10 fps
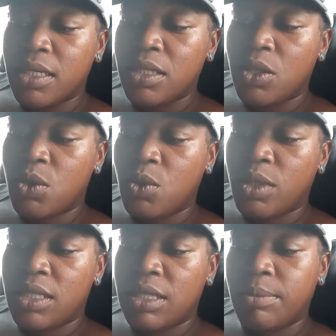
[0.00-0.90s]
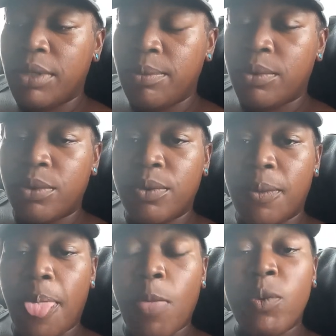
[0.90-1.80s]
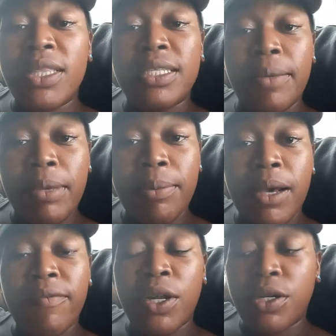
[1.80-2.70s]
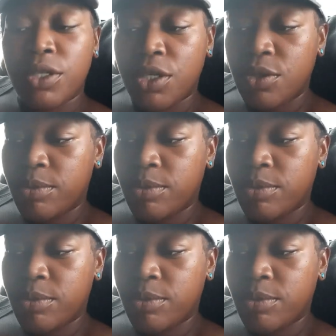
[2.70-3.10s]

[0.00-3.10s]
So, with some people I've learned,